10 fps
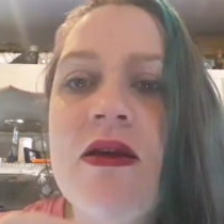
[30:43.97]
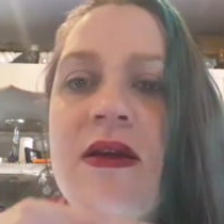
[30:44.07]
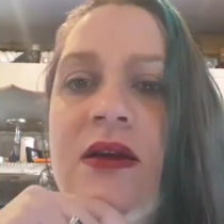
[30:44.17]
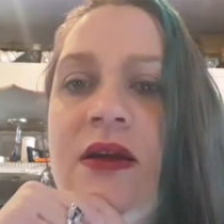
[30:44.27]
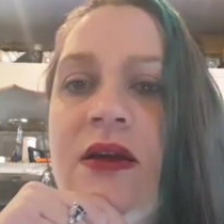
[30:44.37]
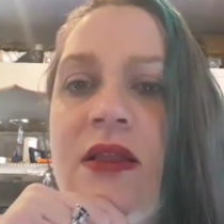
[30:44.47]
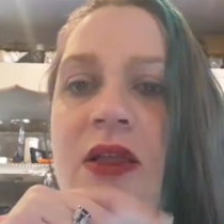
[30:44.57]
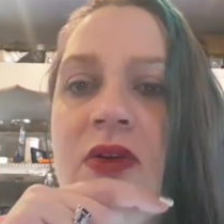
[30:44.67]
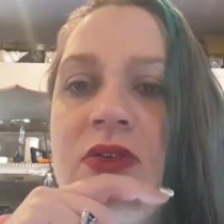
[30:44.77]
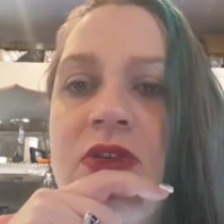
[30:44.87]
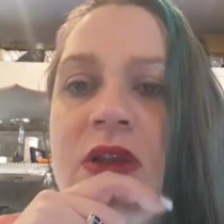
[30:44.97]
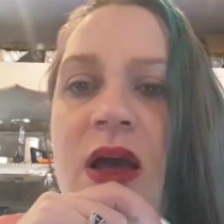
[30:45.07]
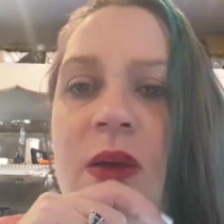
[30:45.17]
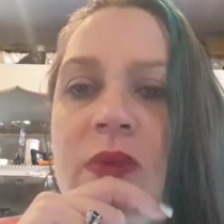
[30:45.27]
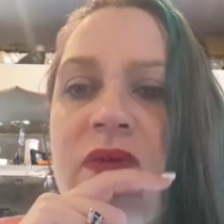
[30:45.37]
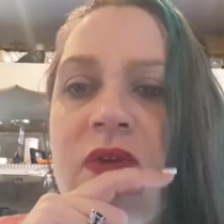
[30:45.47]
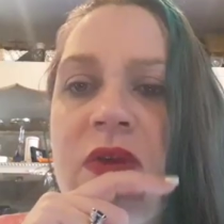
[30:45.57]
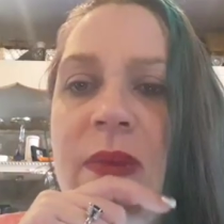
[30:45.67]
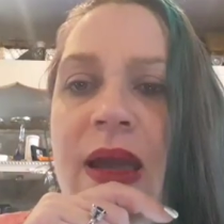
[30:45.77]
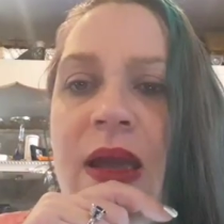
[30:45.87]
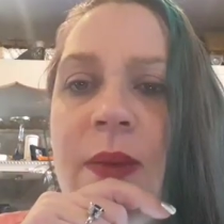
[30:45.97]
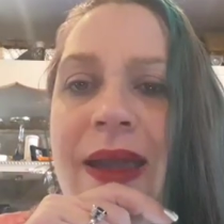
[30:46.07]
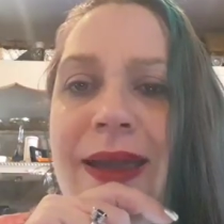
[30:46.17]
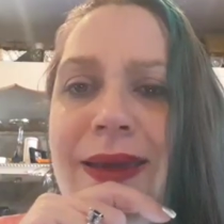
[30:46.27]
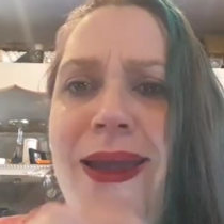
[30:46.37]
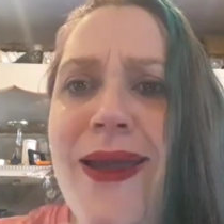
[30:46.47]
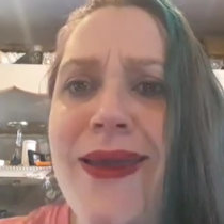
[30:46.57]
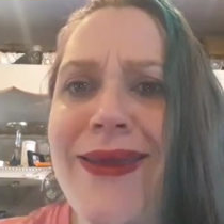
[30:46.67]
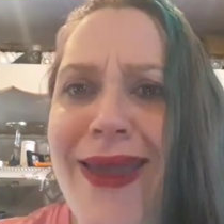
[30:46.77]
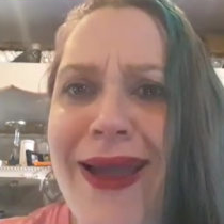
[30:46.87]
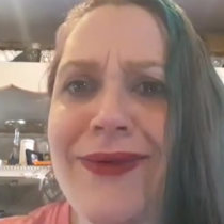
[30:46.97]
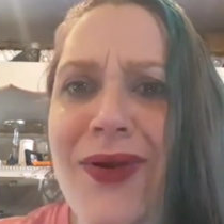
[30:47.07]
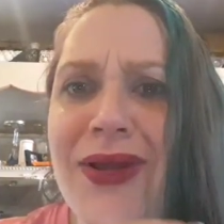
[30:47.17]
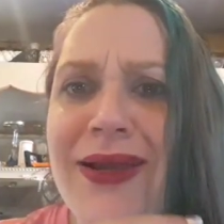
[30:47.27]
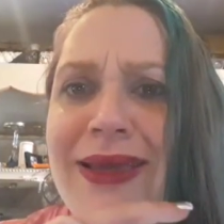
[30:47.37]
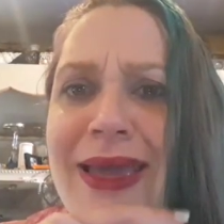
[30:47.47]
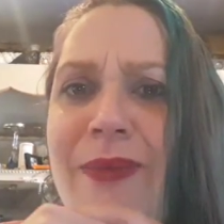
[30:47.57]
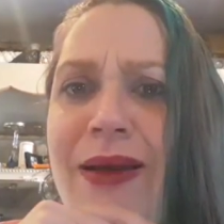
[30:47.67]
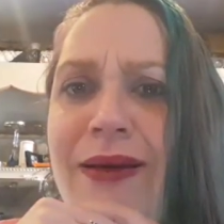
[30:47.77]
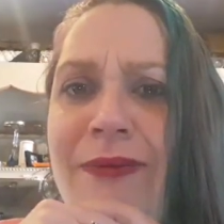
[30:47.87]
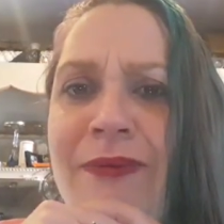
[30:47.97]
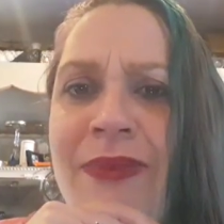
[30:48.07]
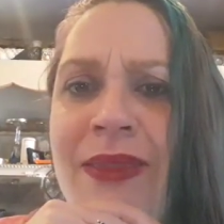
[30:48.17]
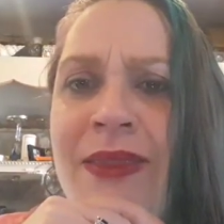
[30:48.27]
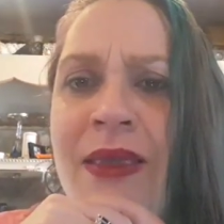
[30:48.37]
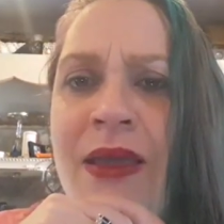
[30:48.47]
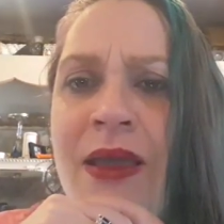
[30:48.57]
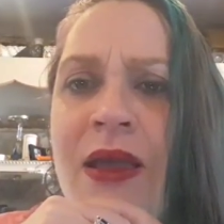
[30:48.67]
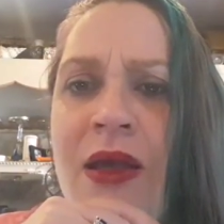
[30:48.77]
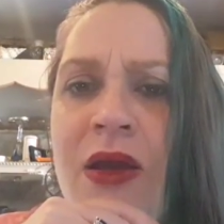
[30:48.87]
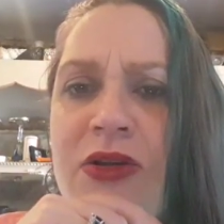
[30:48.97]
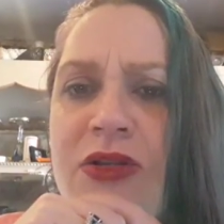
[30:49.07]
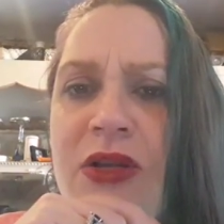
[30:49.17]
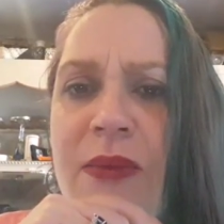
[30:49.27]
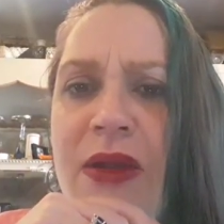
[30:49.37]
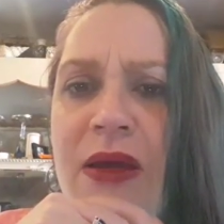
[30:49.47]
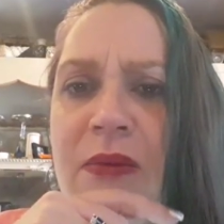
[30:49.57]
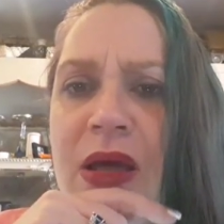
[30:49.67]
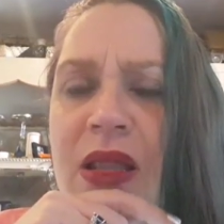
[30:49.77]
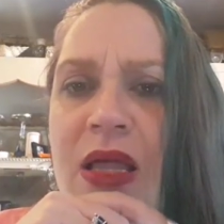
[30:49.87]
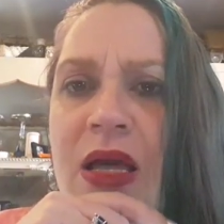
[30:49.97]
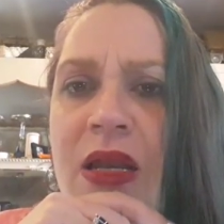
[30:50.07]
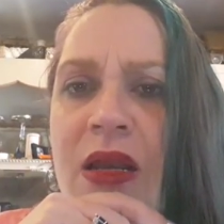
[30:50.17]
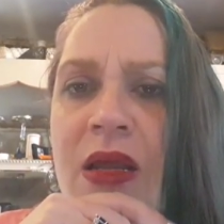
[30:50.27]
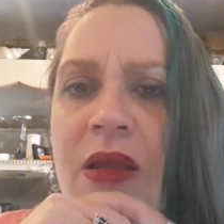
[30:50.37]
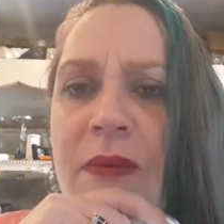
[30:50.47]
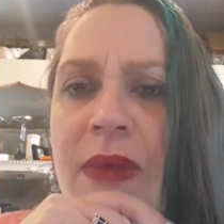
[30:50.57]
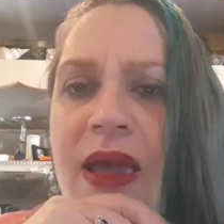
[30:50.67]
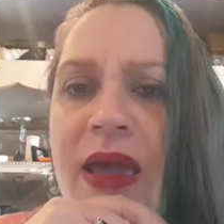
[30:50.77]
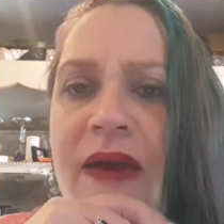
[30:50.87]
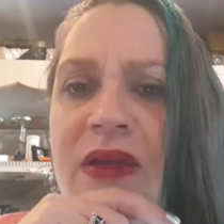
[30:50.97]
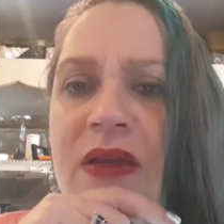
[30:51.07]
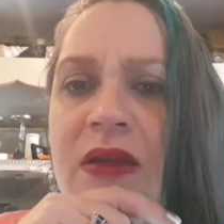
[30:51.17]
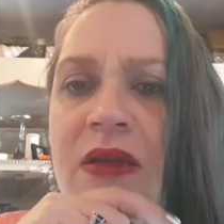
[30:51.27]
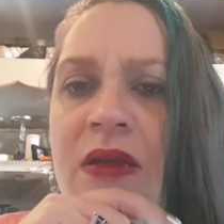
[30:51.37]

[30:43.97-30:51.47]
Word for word: Uh, local shops for the backpack. Uh, yeah, Tardot, keep up. Shop down Beltline may have it.